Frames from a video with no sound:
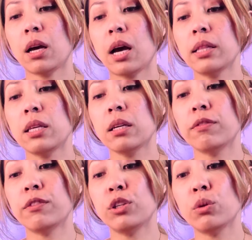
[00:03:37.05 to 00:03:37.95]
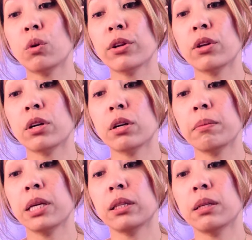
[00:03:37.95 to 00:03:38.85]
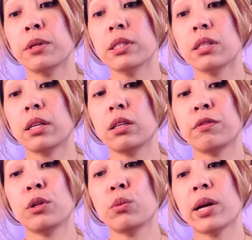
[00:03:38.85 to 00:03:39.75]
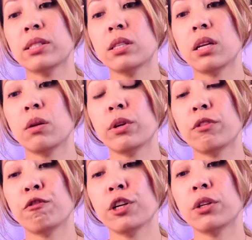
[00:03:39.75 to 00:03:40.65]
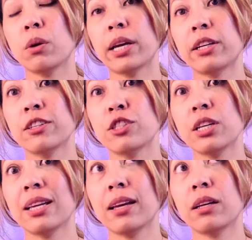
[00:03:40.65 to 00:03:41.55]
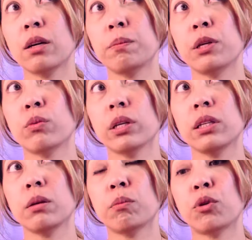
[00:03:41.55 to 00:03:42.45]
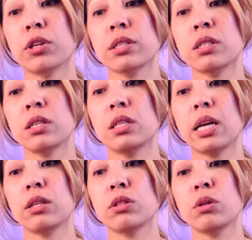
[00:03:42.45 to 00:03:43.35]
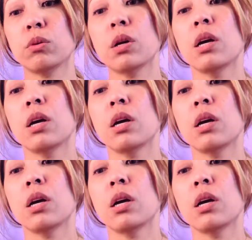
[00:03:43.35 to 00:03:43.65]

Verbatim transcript: I think if you are the hermit Libras, like if you resonate with Virgo energy, it could be really important today to